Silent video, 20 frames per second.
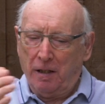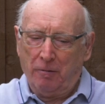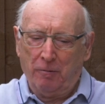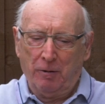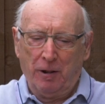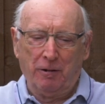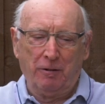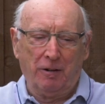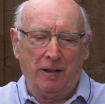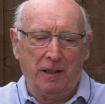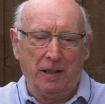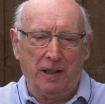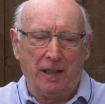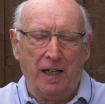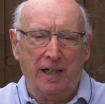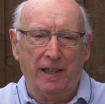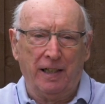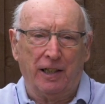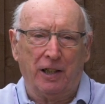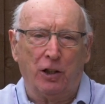Well,
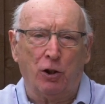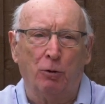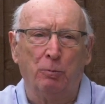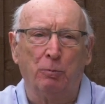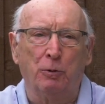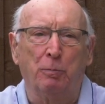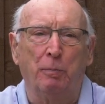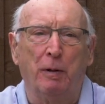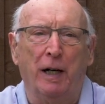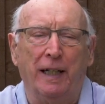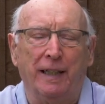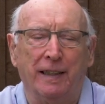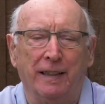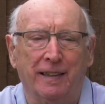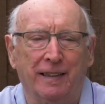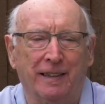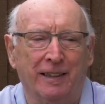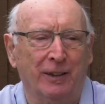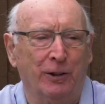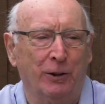again, it comes back
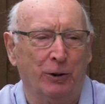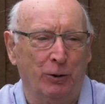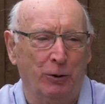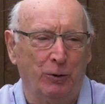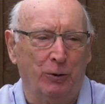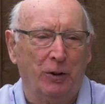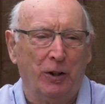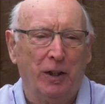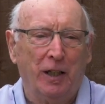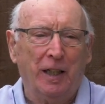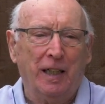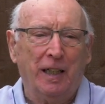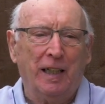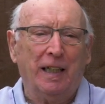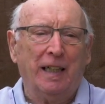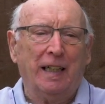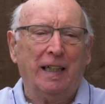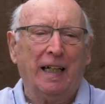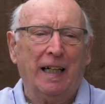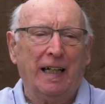to
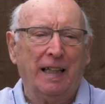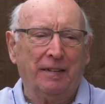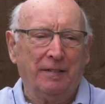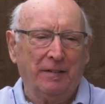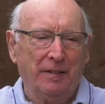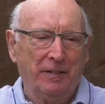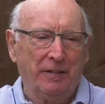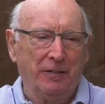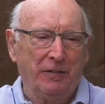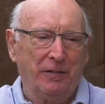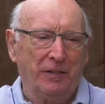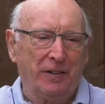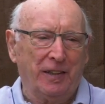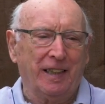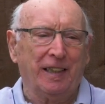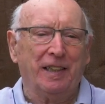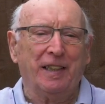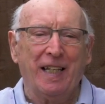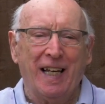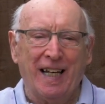
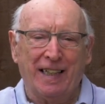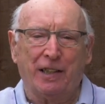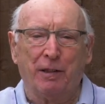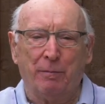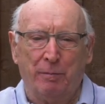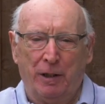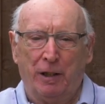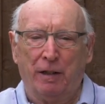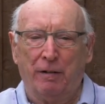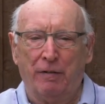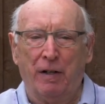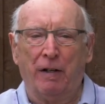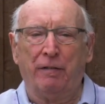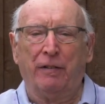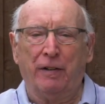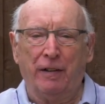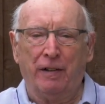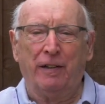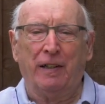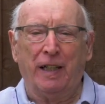the anatomy of
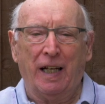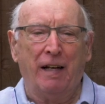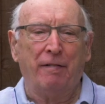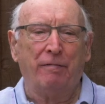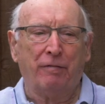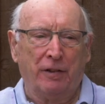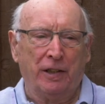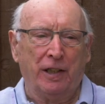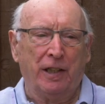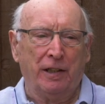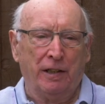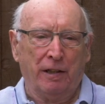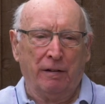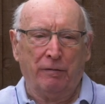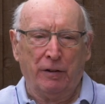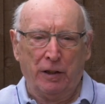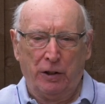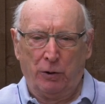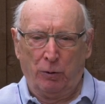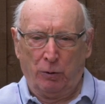every
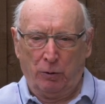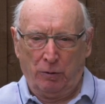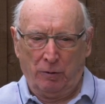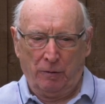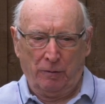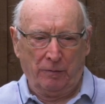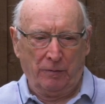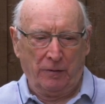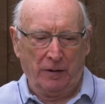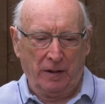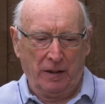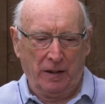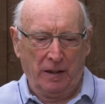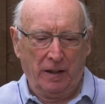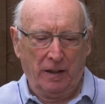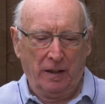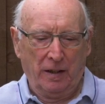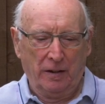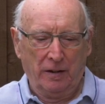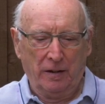individual.
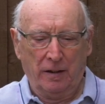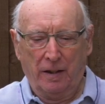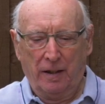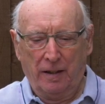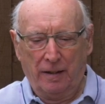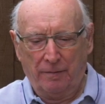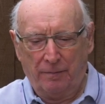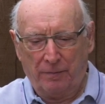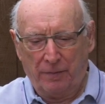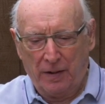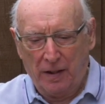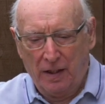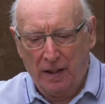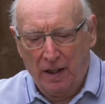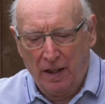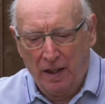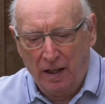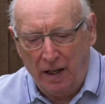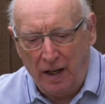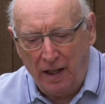Yeah.
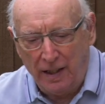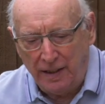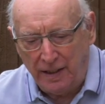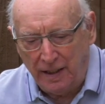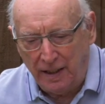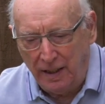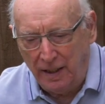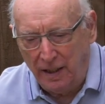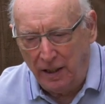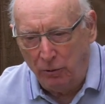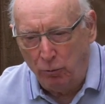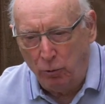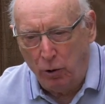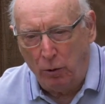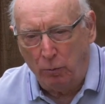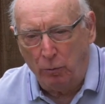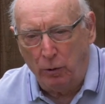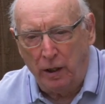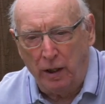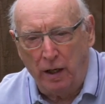Ideally,
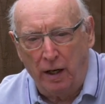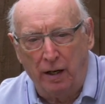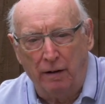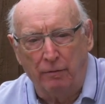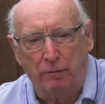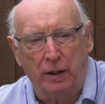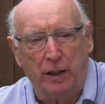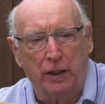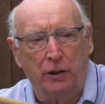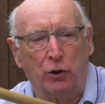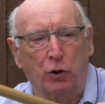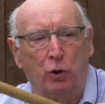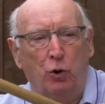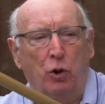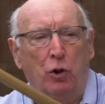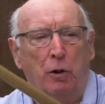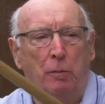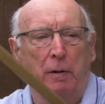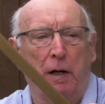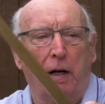what we have when I
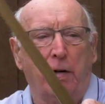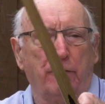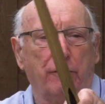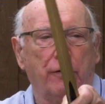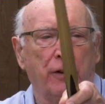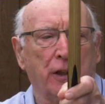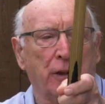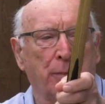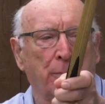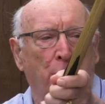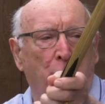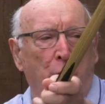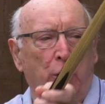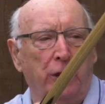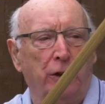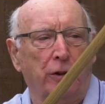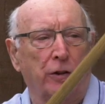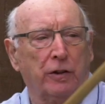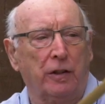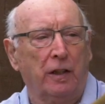talk about fixed
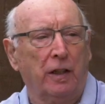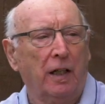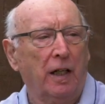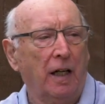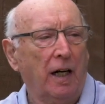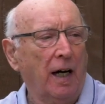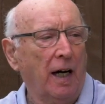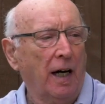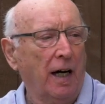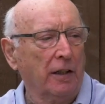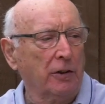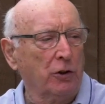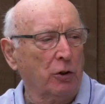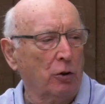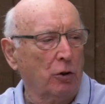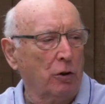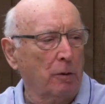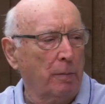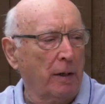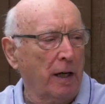points, I
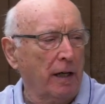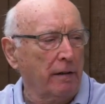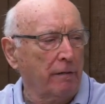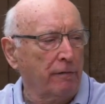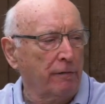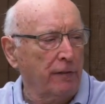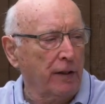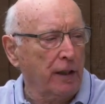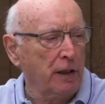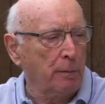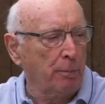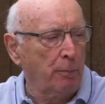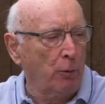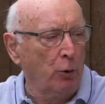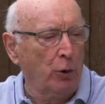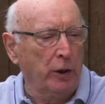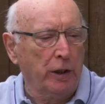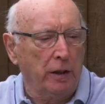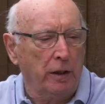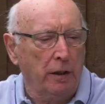talk about a fixed
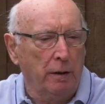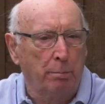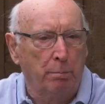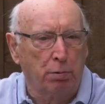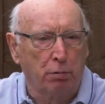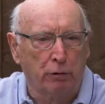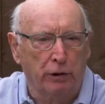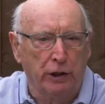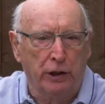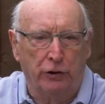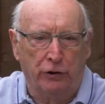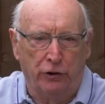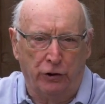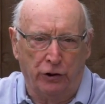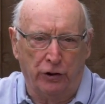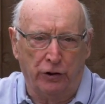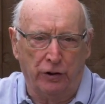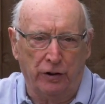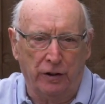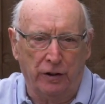point, the bridge.